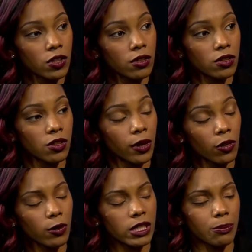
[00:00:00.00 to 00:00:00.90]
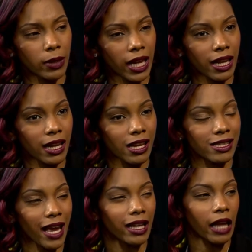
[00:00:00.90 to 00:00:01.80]
So can you explain
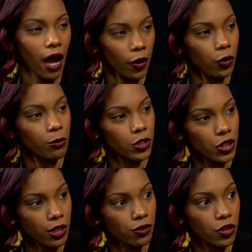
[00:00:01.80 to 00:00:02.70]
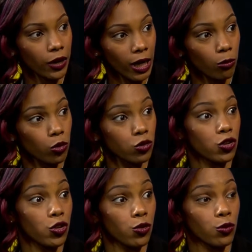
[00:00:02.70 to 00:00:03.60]
exactly how your machines are able
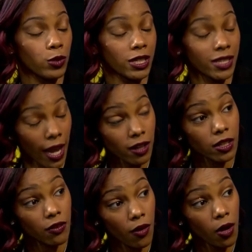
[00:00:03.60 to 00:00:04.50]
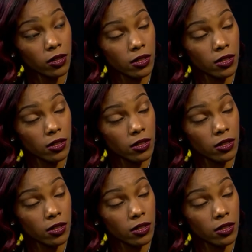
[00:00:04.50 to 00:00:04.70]
to detect a fault?